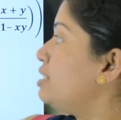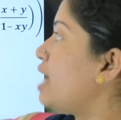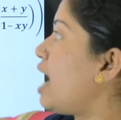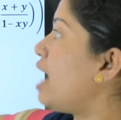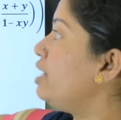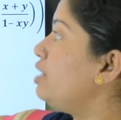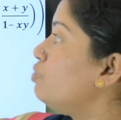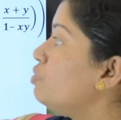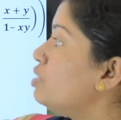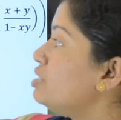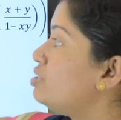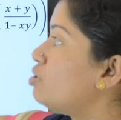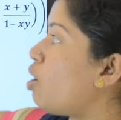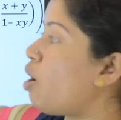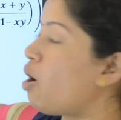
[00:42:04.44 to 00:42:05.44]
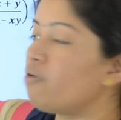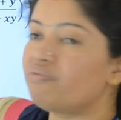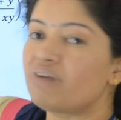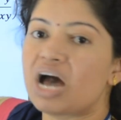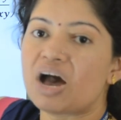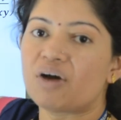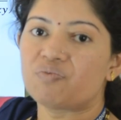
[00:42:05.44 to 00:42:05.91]
tan inverse of
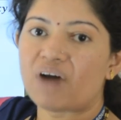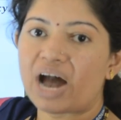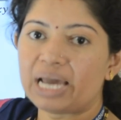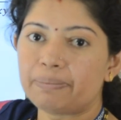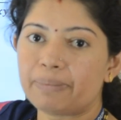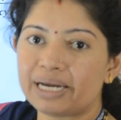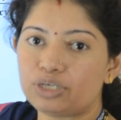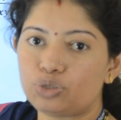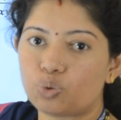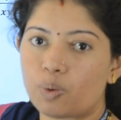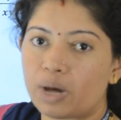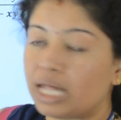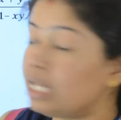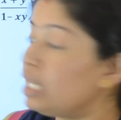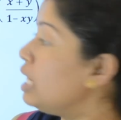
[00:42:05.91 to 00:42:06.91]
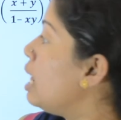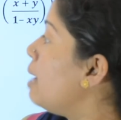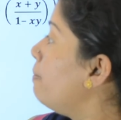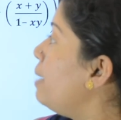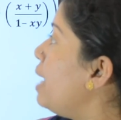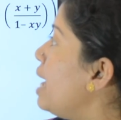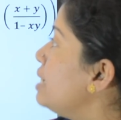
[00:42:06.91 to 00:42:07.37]
5 by 12
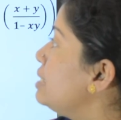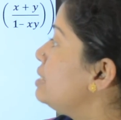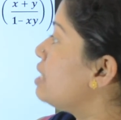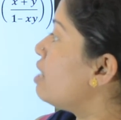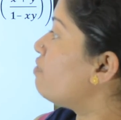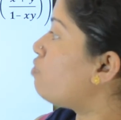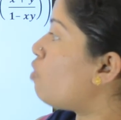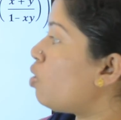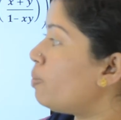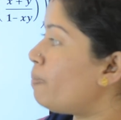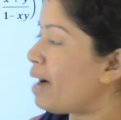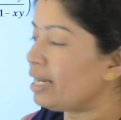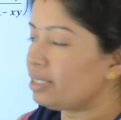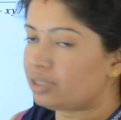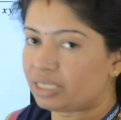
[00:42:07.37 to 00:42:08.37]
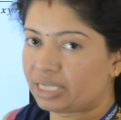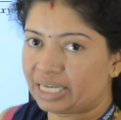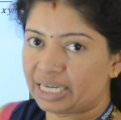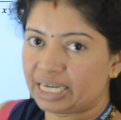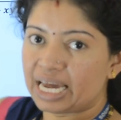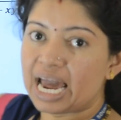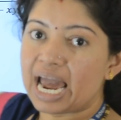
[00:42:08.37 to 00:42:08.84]
plus 4 by
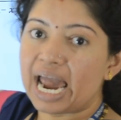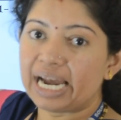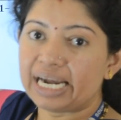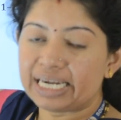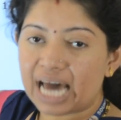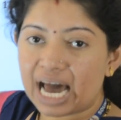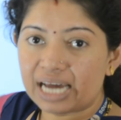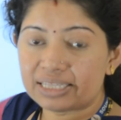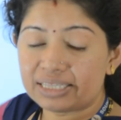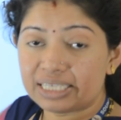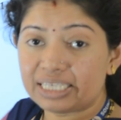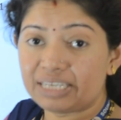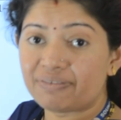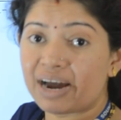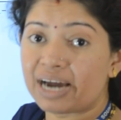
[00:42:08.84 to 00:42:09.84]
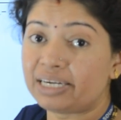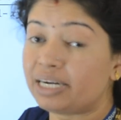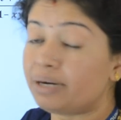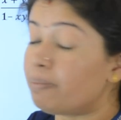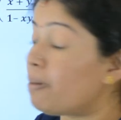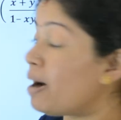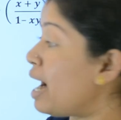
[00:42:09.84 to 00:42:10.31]
3, entire thing
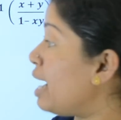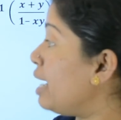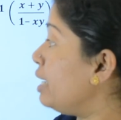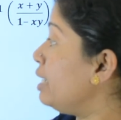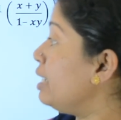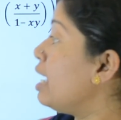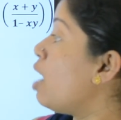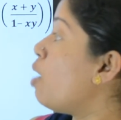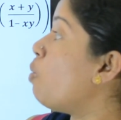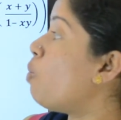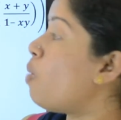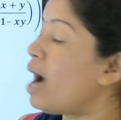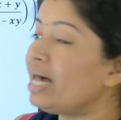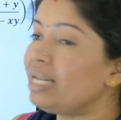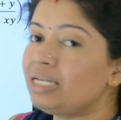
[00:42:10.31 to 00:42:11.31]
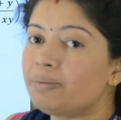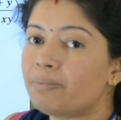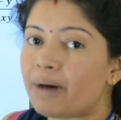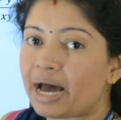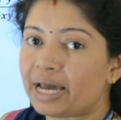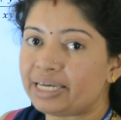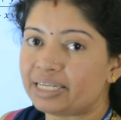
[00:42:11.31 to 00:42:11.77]
divided by 1
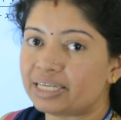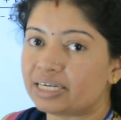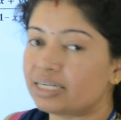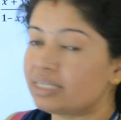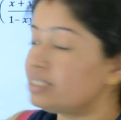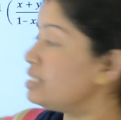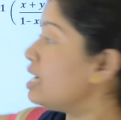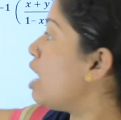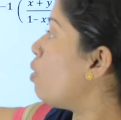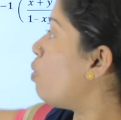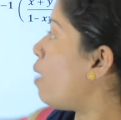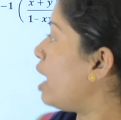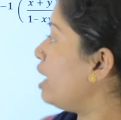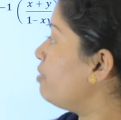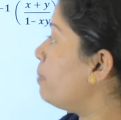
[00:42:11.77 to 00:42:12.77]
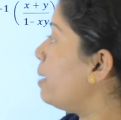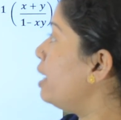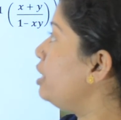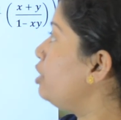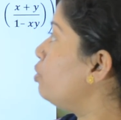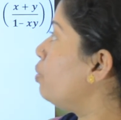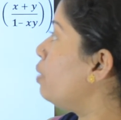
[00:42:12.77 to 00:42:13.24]
minus 5 by
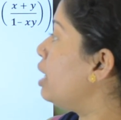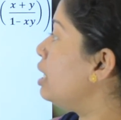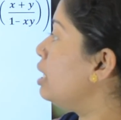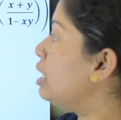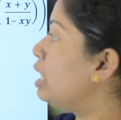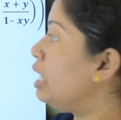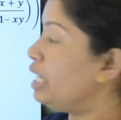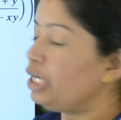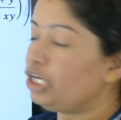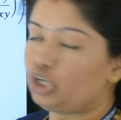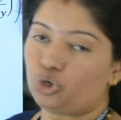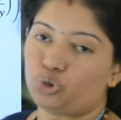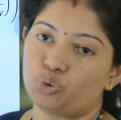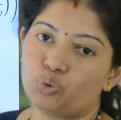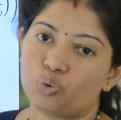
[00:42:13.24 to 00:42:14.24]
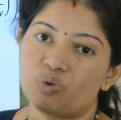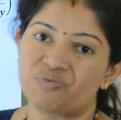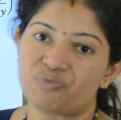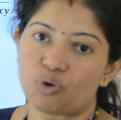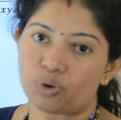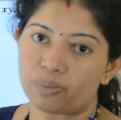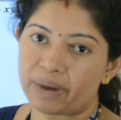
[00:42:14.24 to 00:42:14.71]
12 into
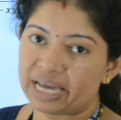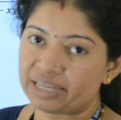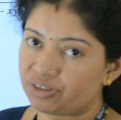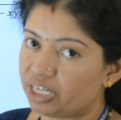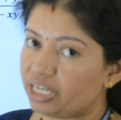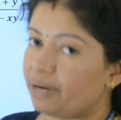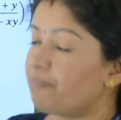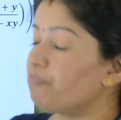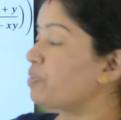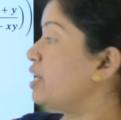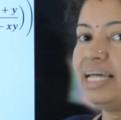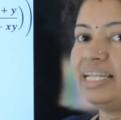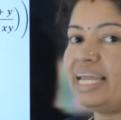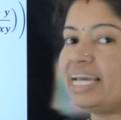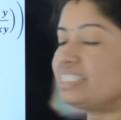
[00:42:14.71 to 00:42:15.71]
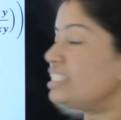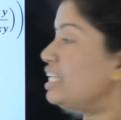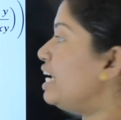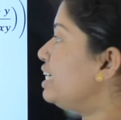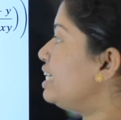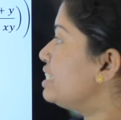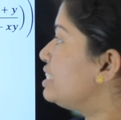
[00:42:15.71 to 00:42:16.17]
4 by 3. Next
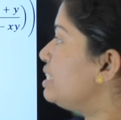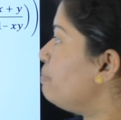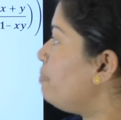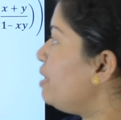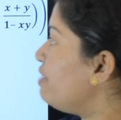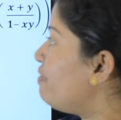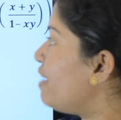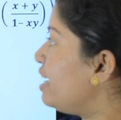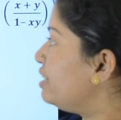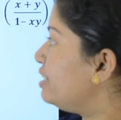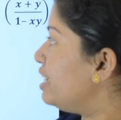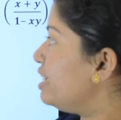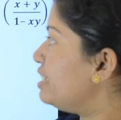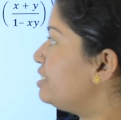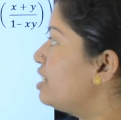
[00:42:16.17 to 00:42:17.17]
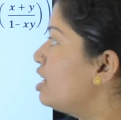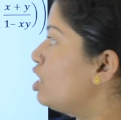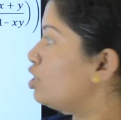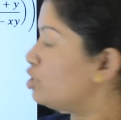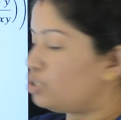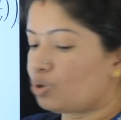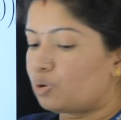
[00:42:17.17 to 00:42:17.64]
let us simplify this.
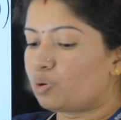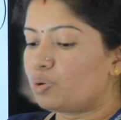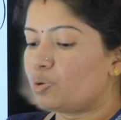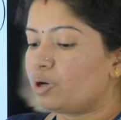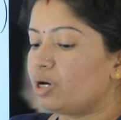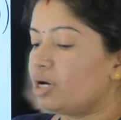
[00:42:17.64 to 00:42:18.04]
So